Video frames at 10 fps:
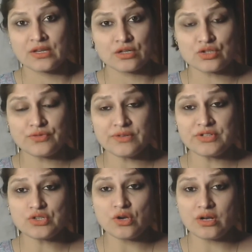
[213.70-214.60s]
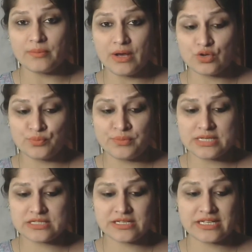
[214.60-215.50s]
So when we talk about
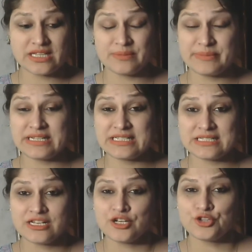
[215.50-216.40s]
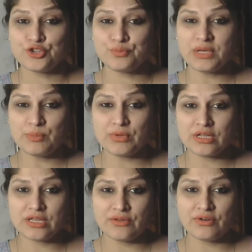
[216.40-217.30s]
misery, that means the people,
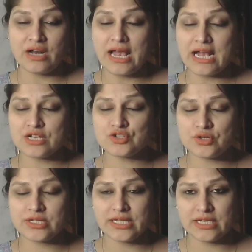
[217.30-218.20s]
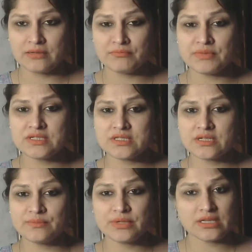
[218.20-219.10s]
they were actually in a
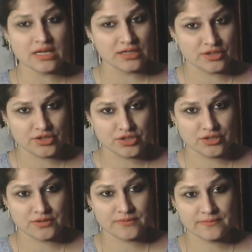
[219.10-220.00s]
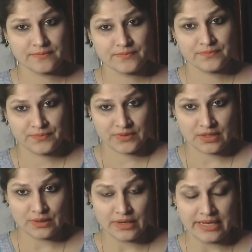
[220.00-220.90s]
miserable condition,
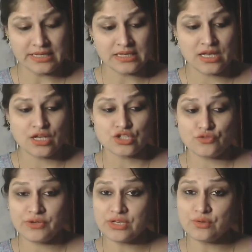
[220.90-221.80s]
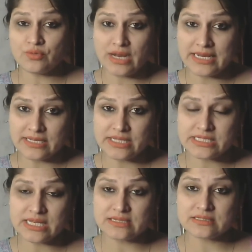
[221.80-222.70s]
right? So when you write this
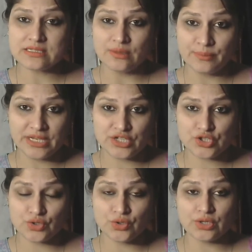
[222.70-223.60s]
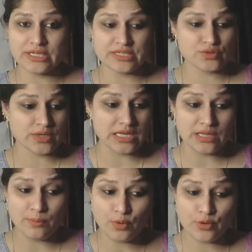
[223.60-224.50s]
answer, make sure that you get the
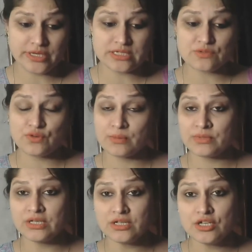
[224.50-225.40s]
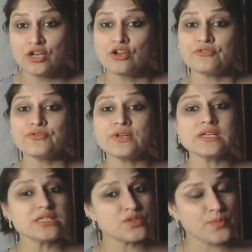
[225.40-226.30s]
points from the
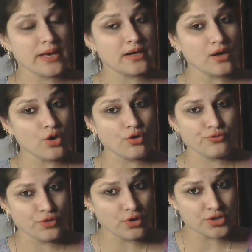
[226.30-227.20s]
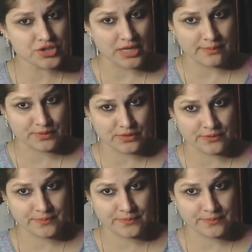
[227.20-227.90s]
first para of your chapter.